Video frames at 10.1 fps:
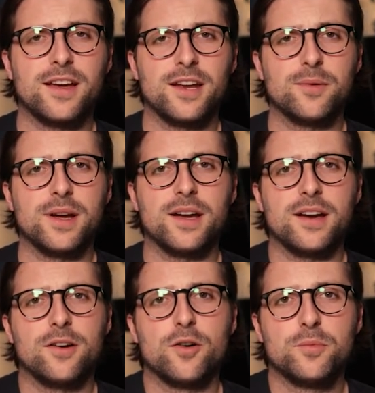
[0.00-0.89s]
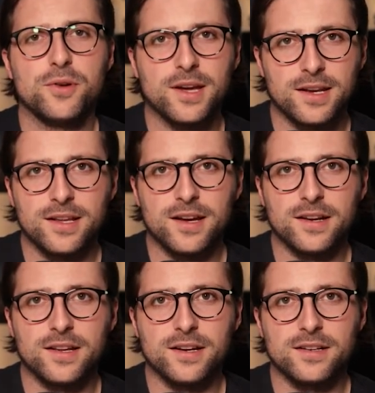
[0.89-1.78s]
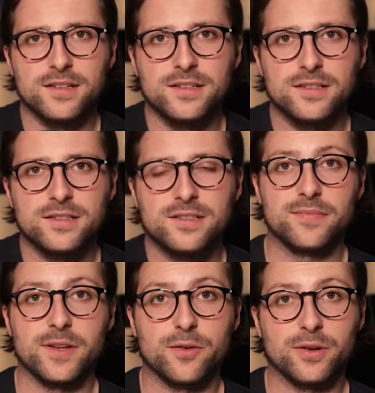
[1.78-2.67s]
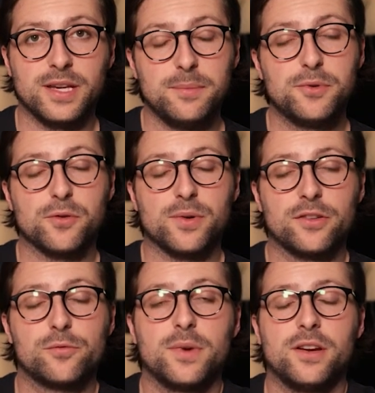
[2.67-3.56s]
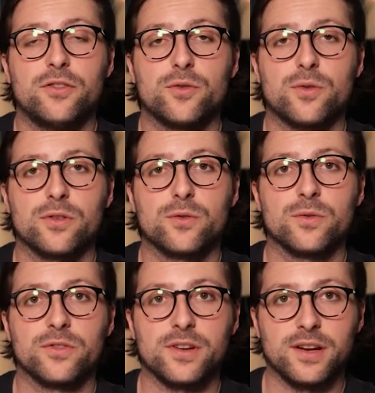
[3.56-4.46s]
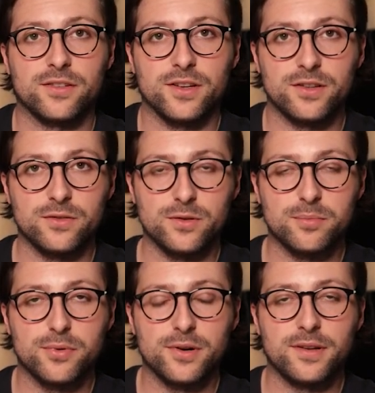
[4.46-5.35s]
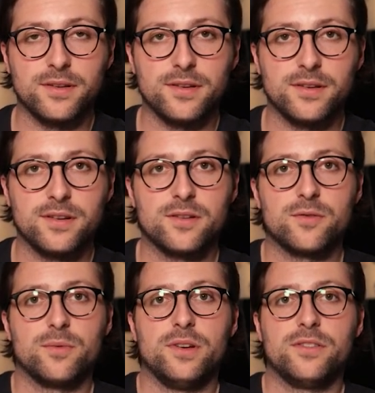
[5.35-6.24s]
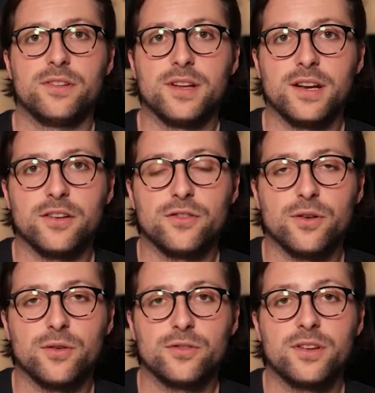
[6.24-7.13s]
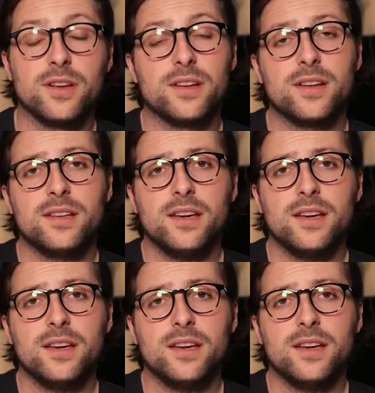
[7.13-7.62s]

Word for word: Anyway, I hope you get the idea. Now keep your resume short, concise and to the point. Recent data shows that